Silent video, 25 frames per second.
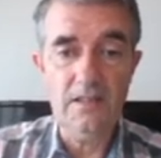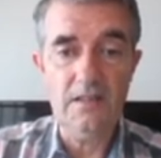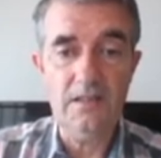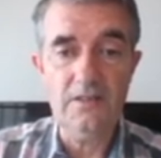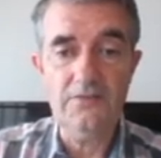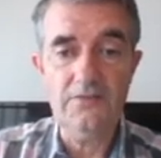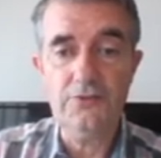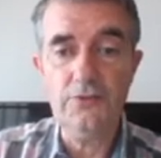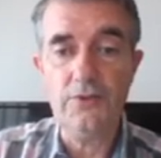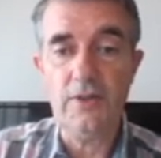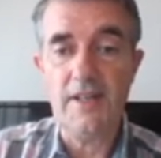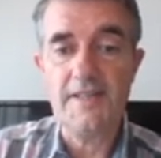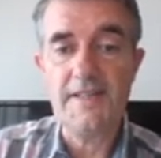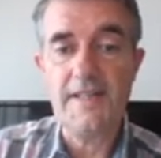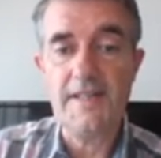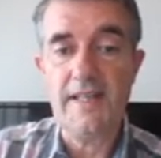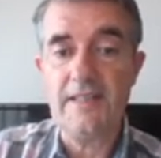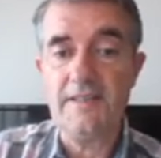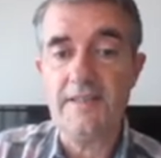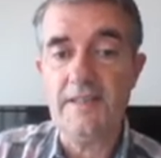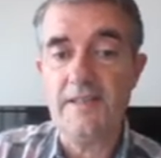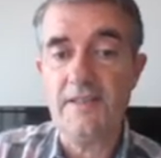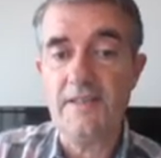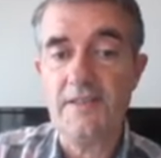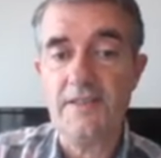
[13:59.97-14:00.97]
for our
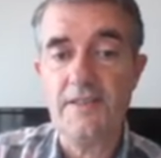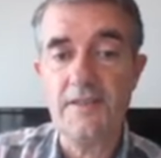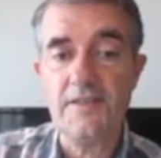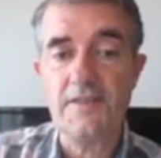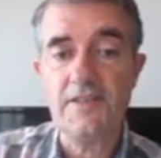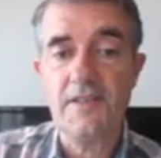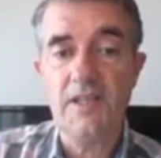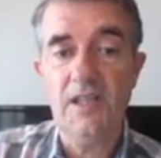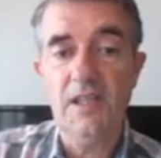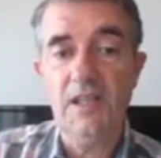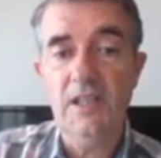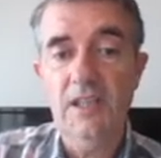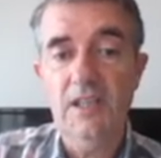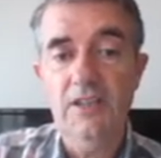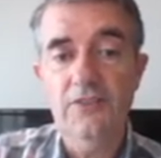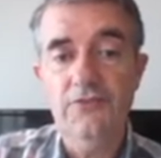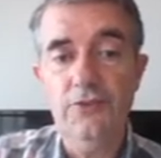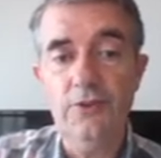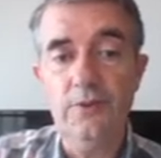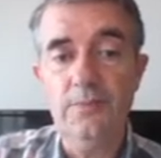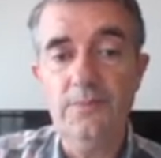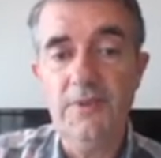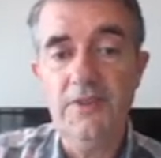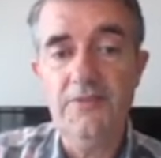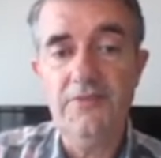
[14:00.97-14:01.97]
SAT instance.
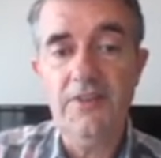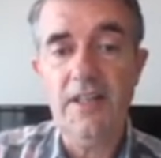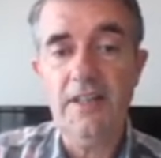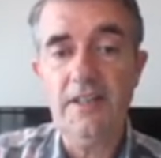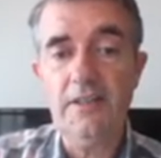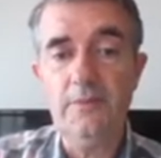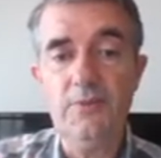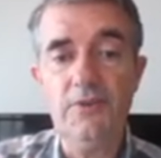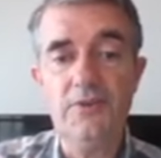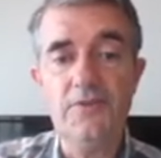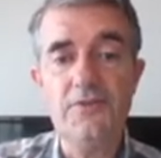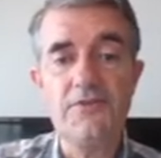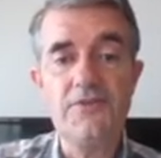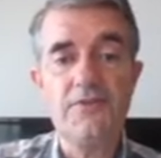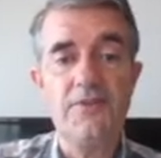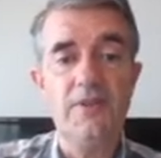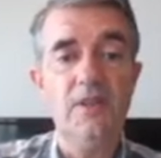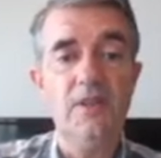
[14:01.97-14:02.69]
There'll be variables